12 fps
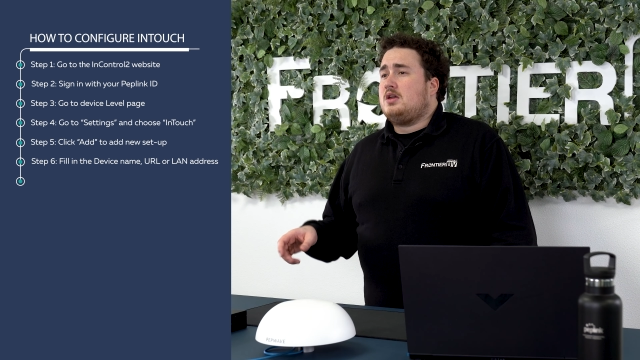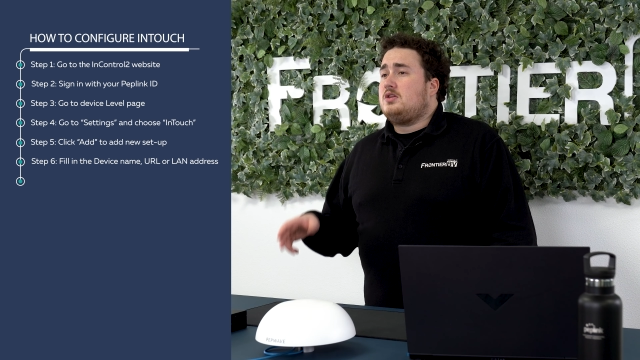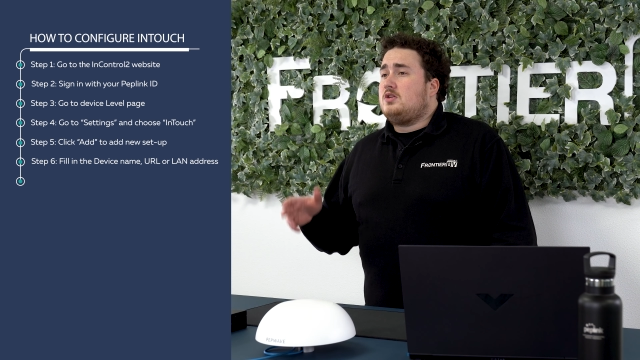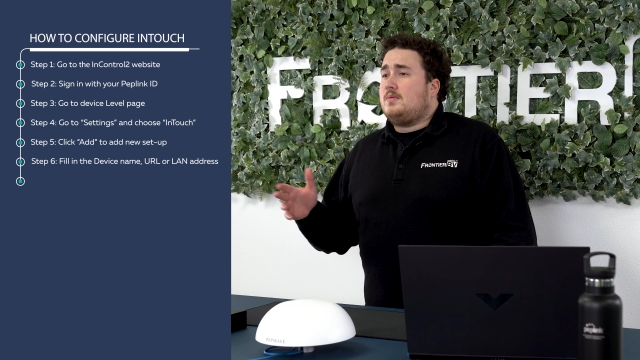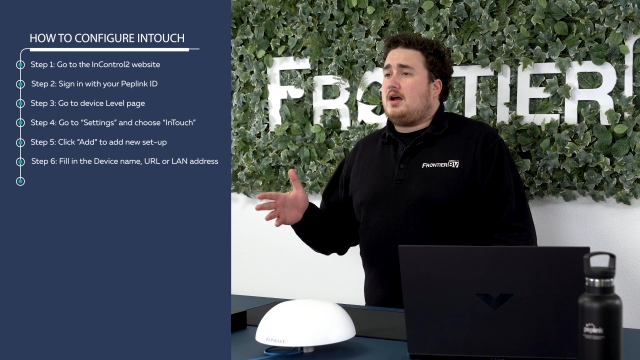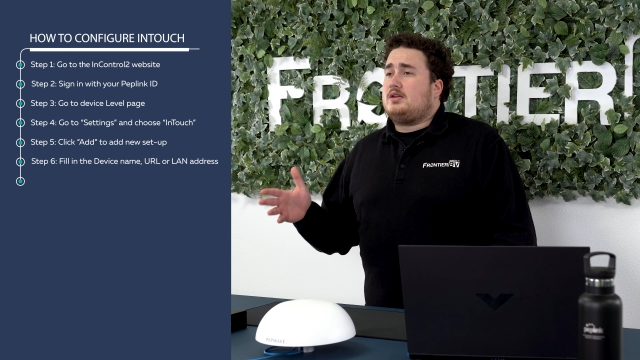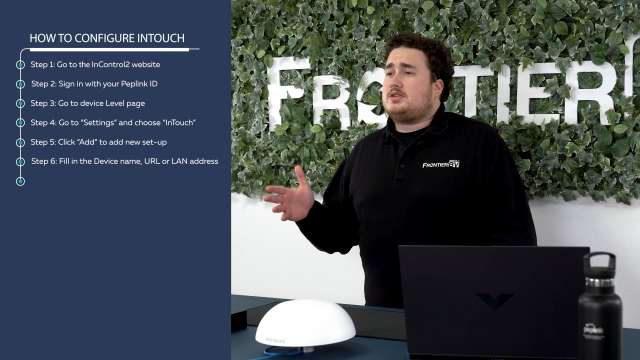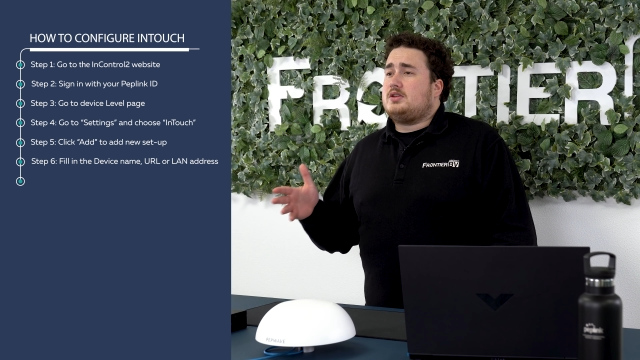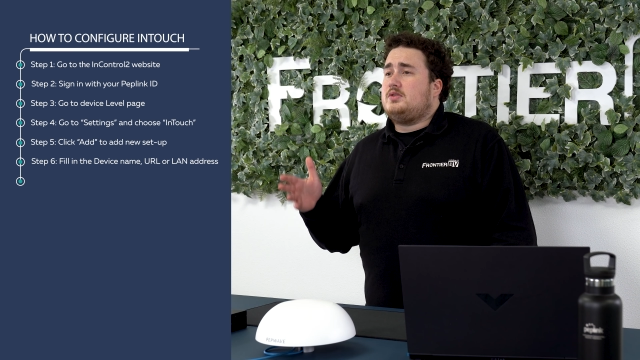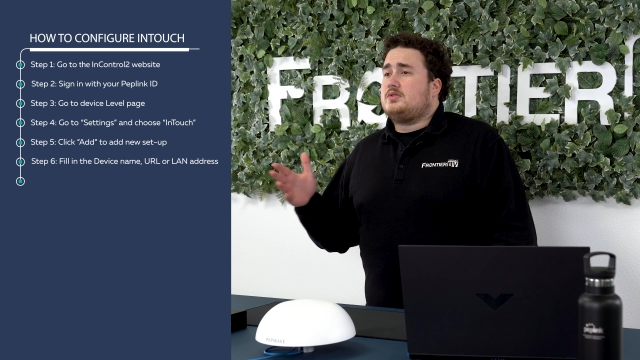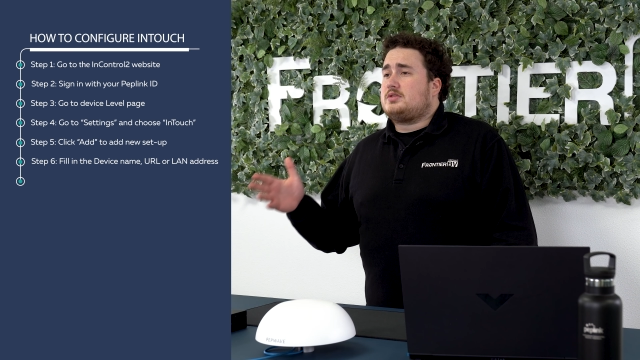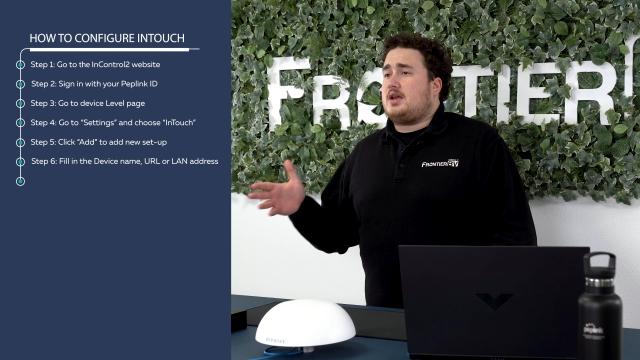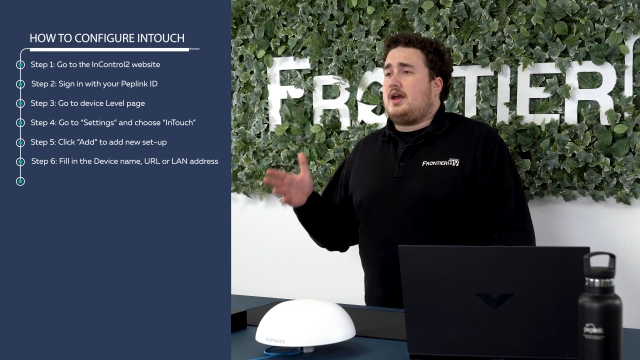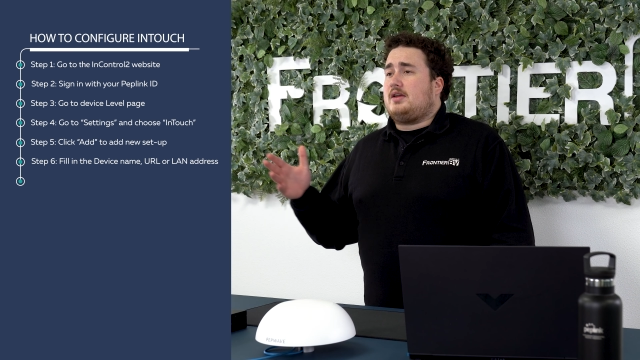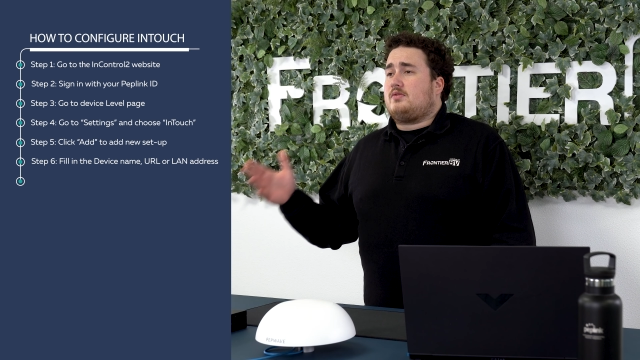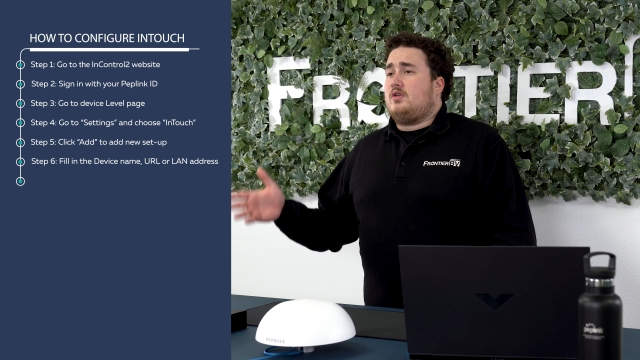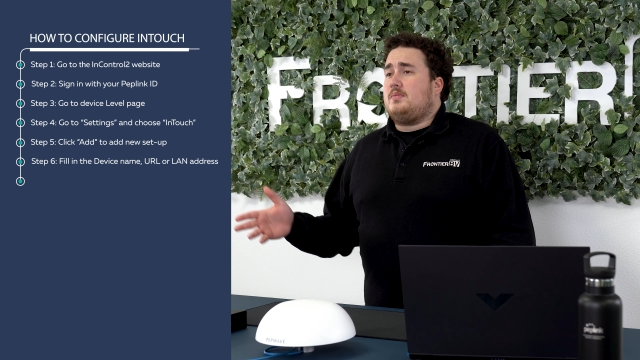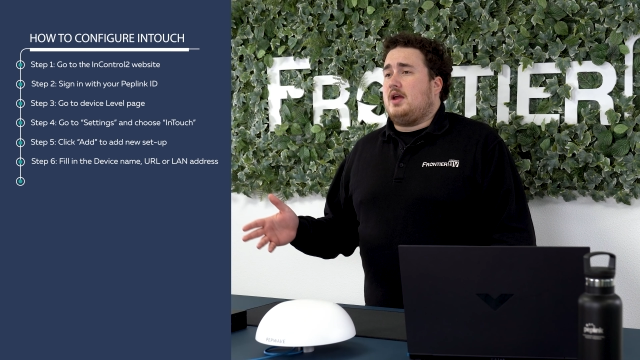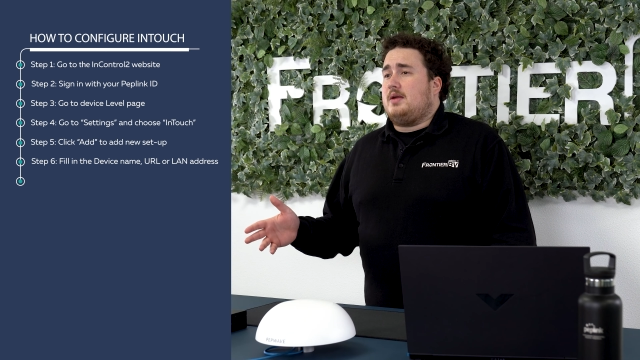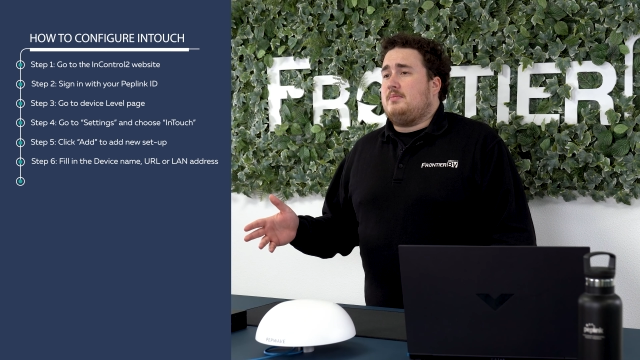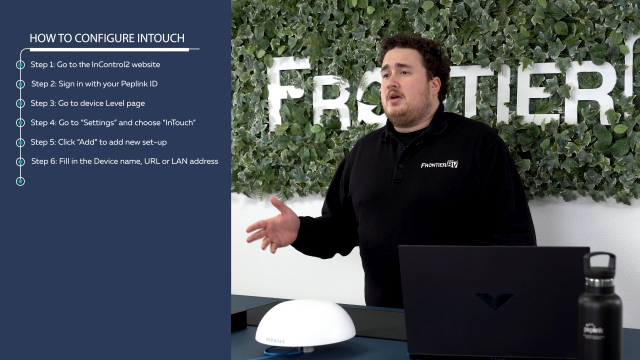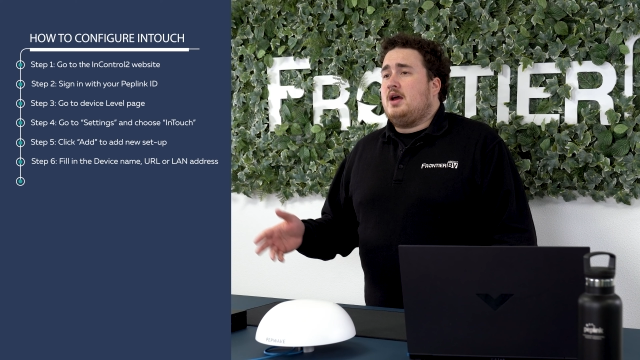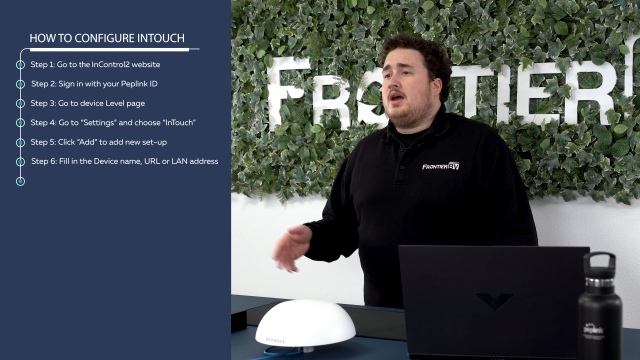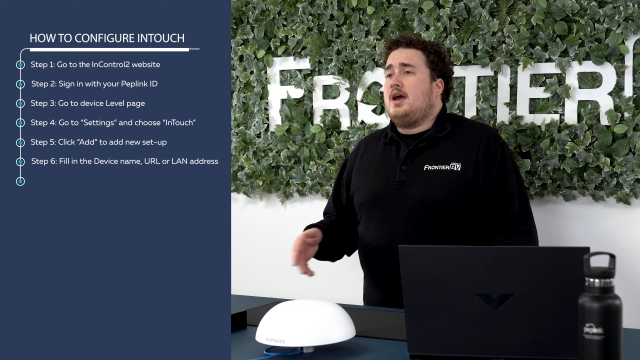You may also use a group name
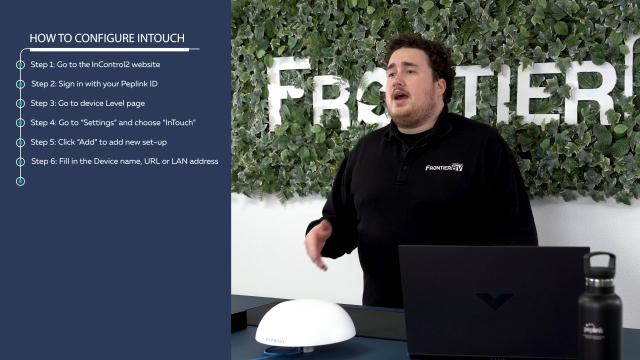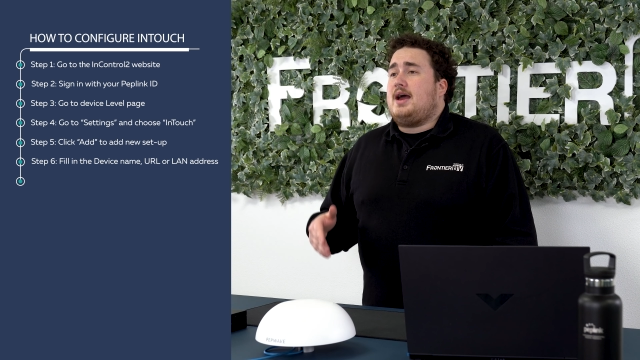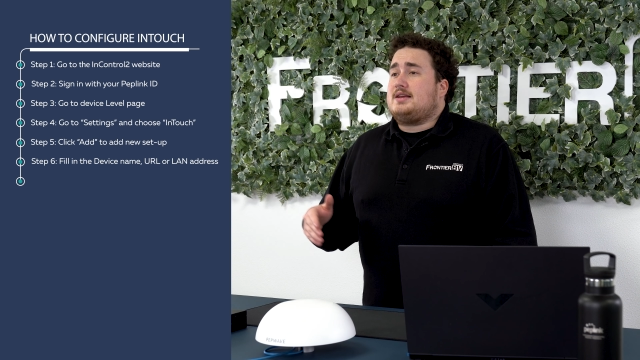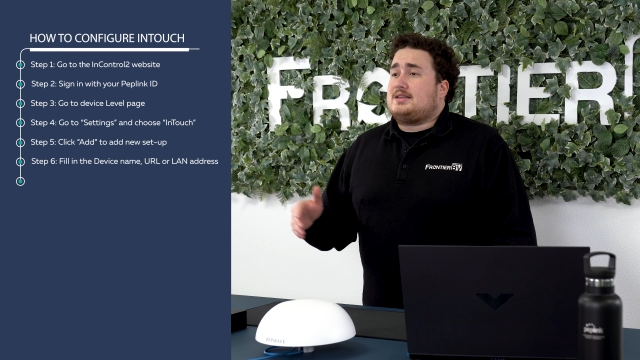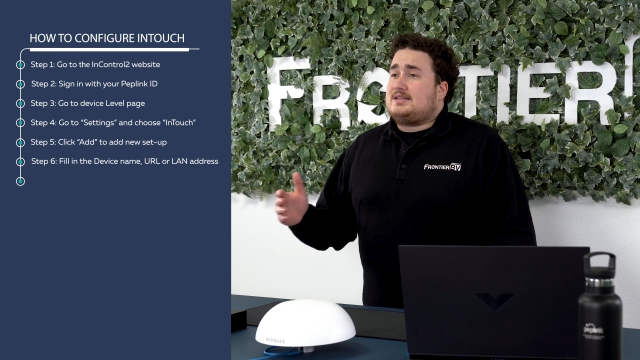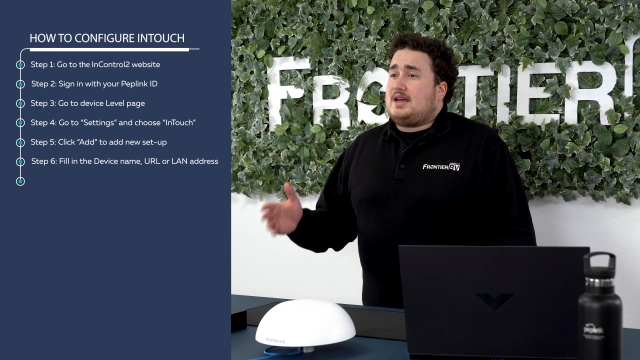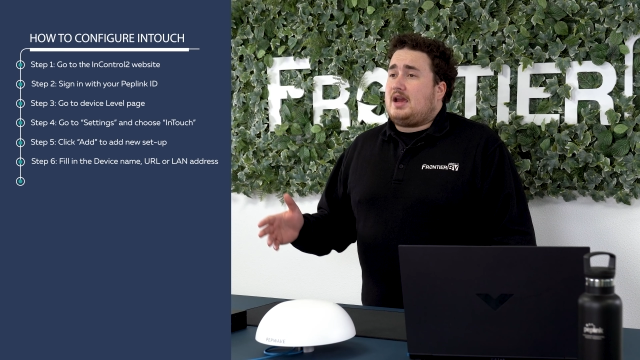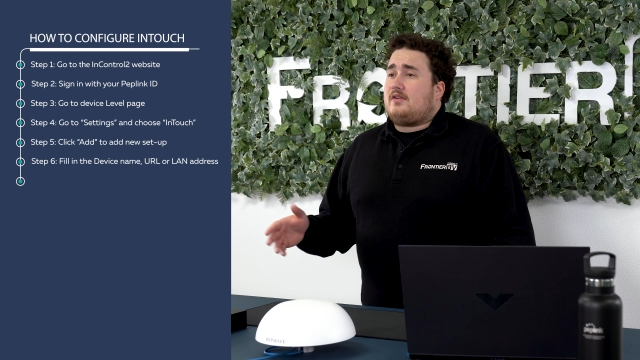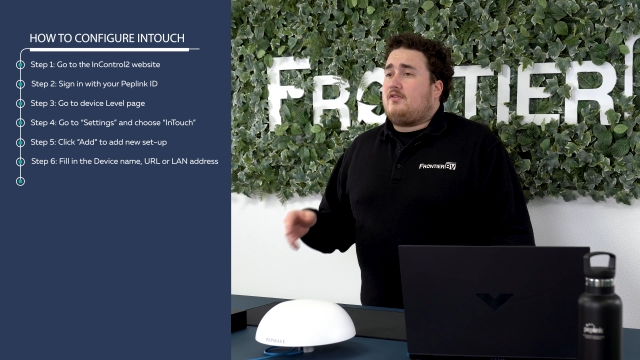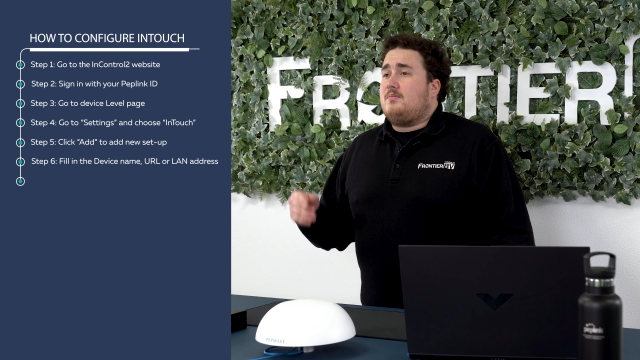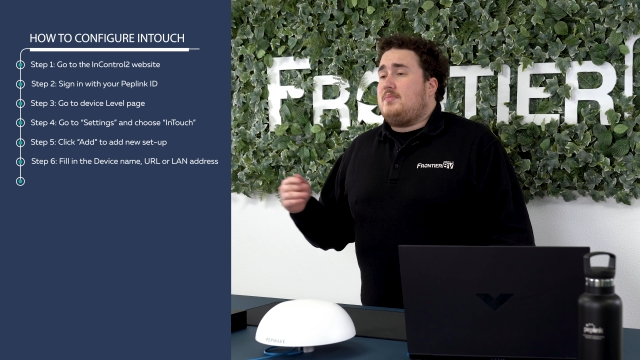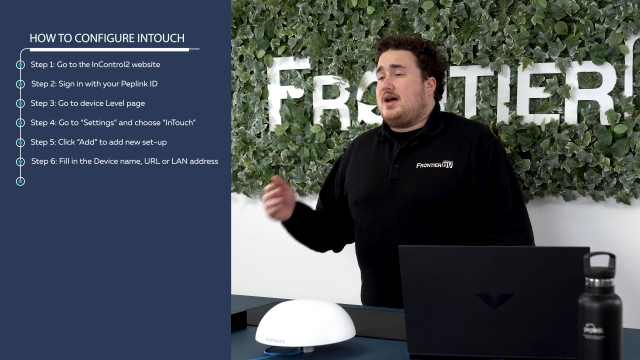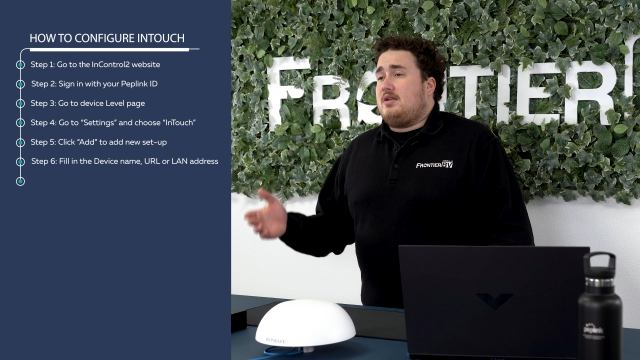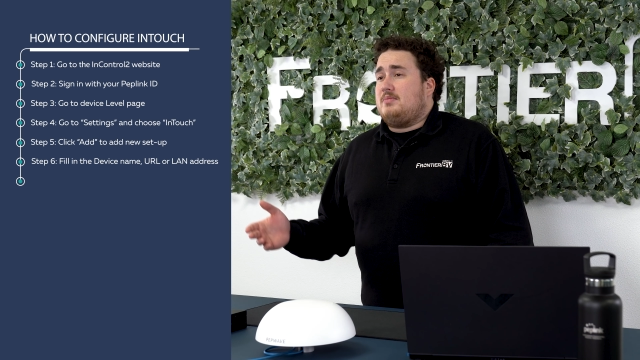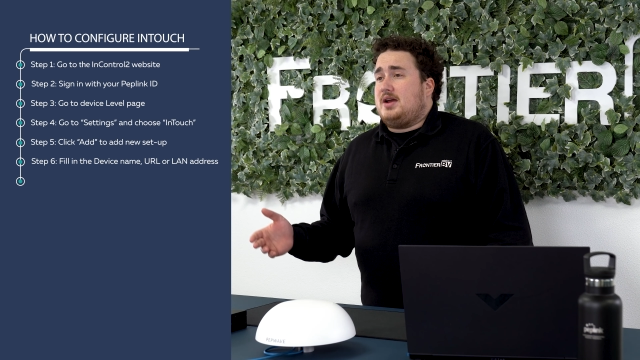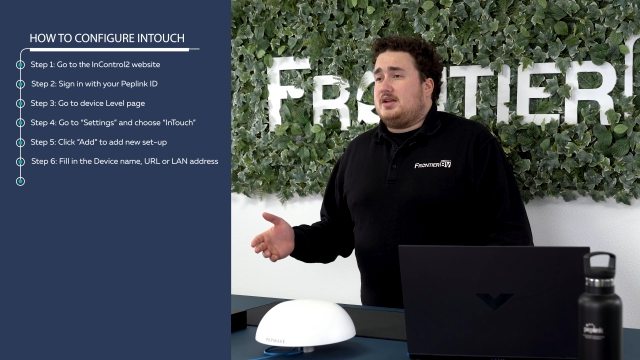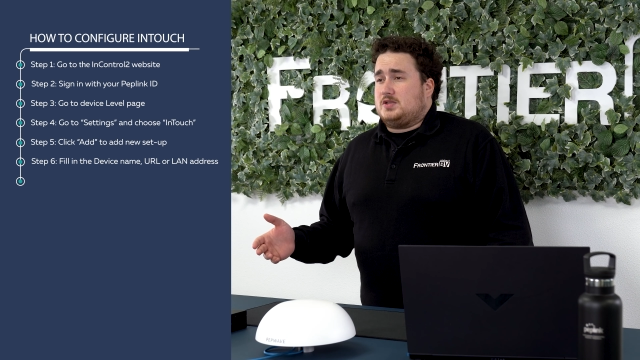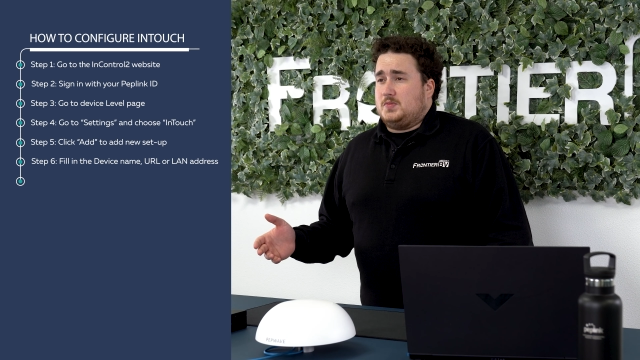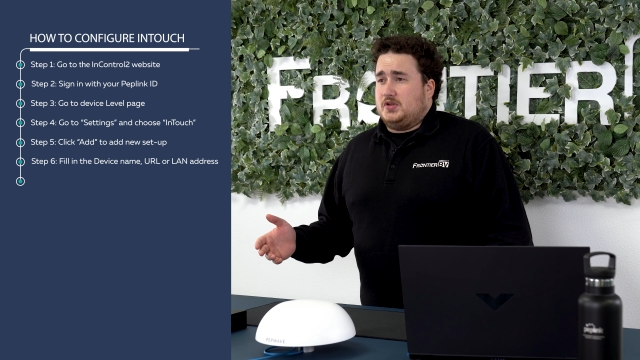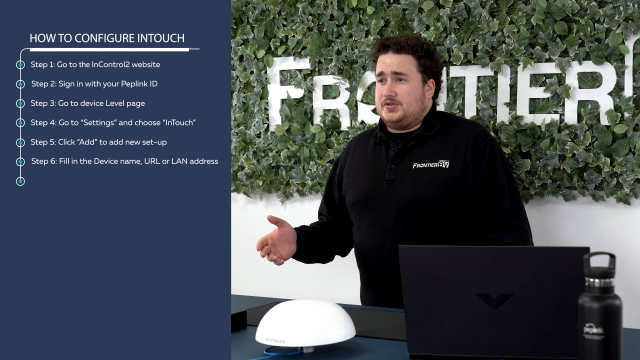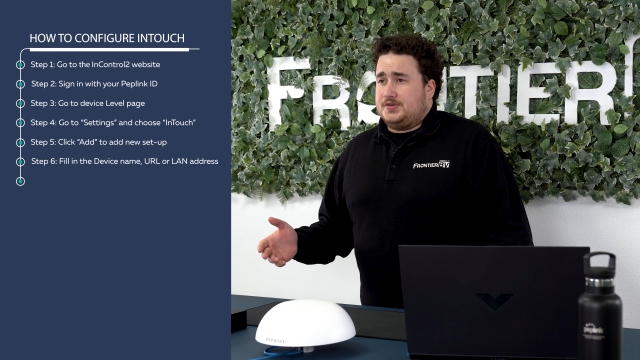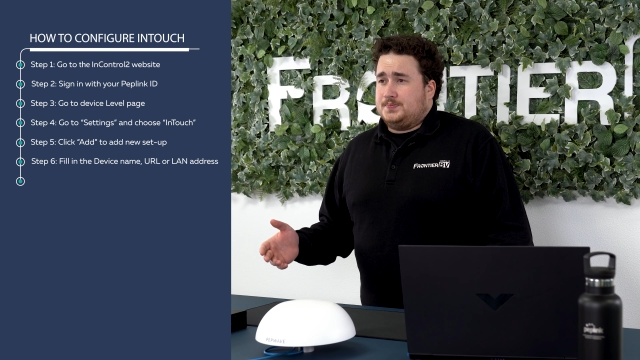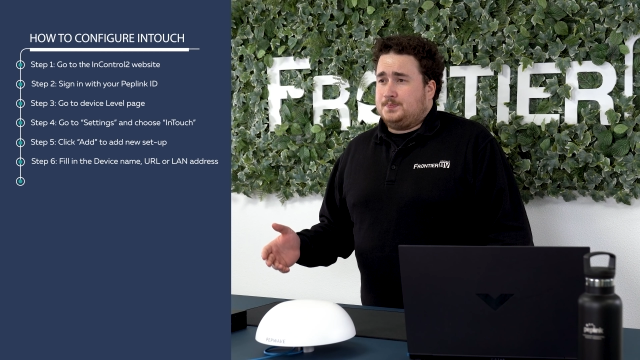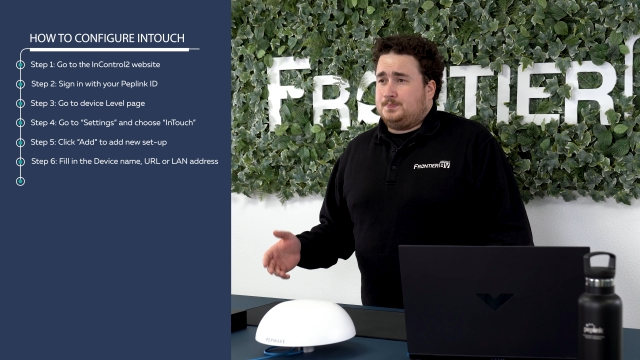as a tag for better management.